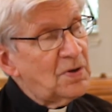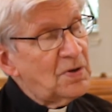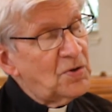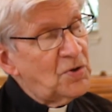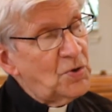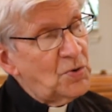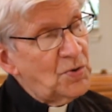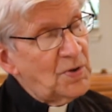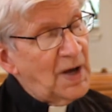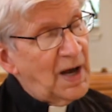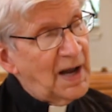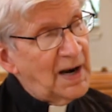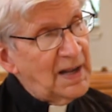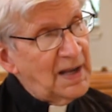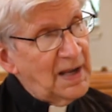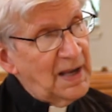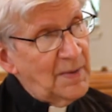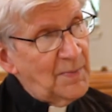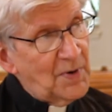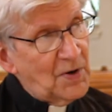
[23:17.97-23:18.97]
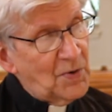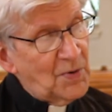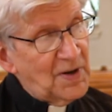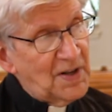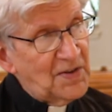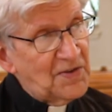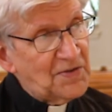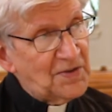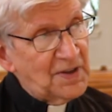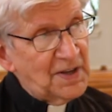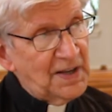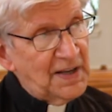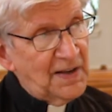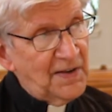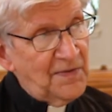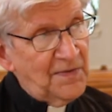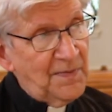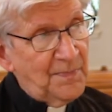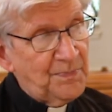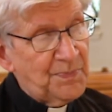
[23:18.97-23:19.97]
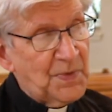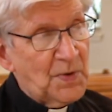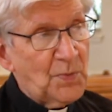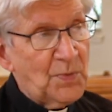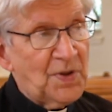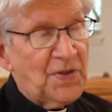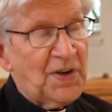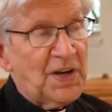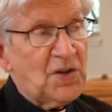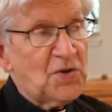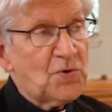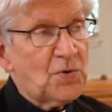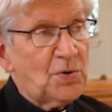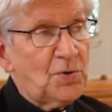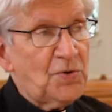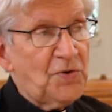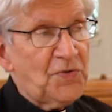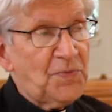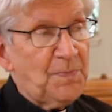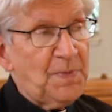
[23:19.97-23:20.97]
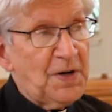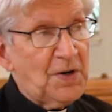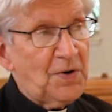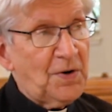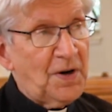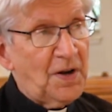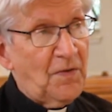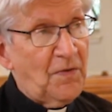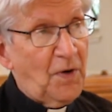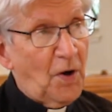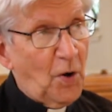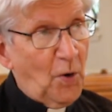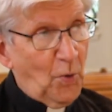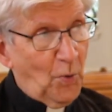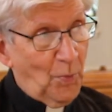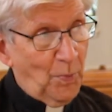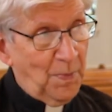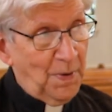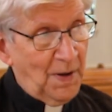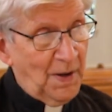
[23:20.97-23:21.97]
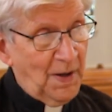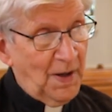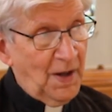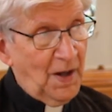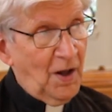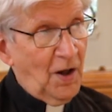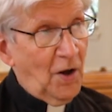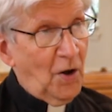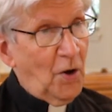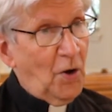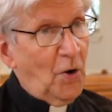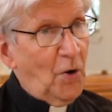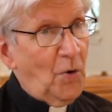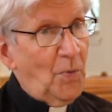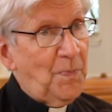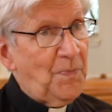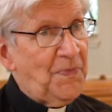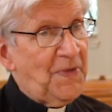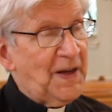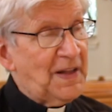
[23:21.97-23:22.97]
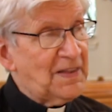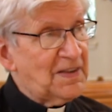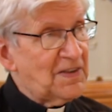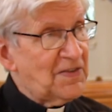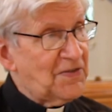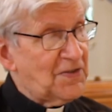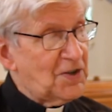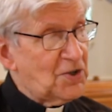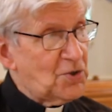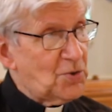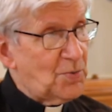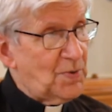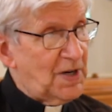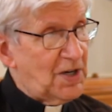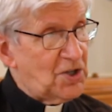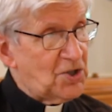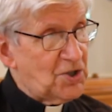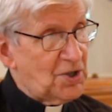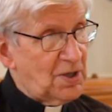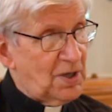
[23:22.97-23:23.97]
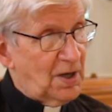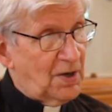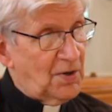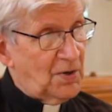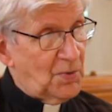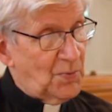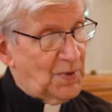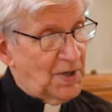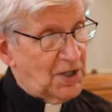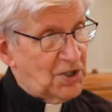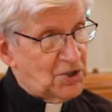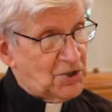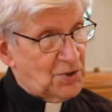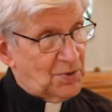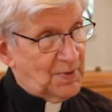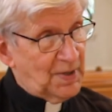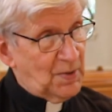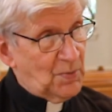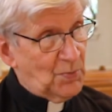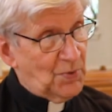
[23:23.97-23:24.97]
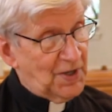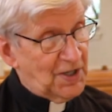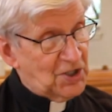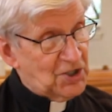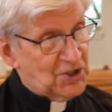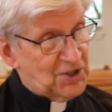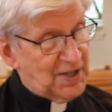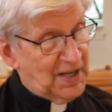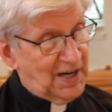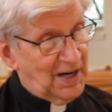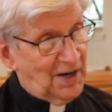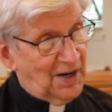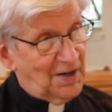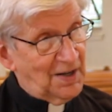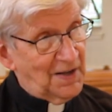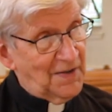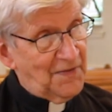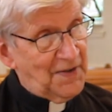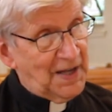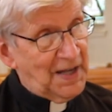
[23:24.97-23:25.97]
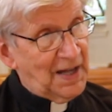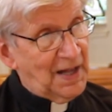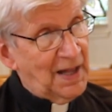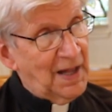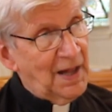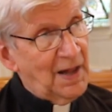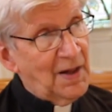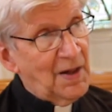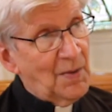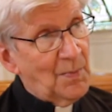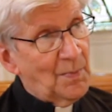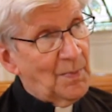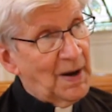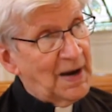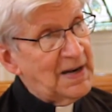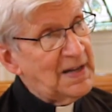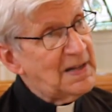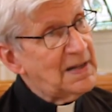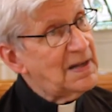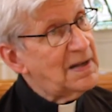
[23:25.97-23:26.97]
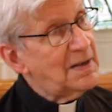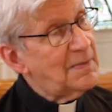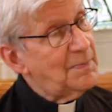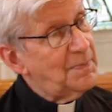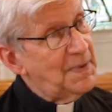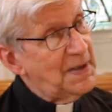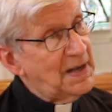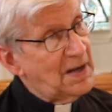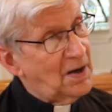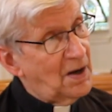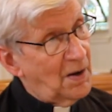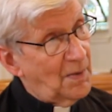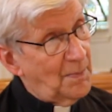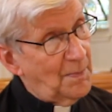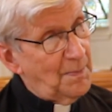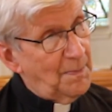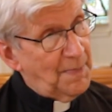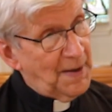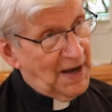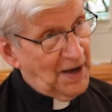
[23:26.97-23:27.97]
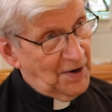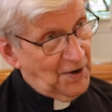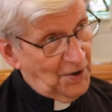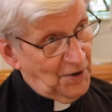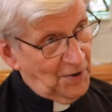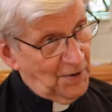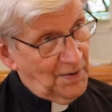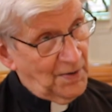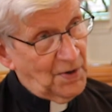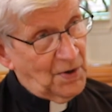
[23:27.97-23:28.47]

Do not immigrants live with a true spirit of hope, a hope that the situation under which or in which they are living might become better,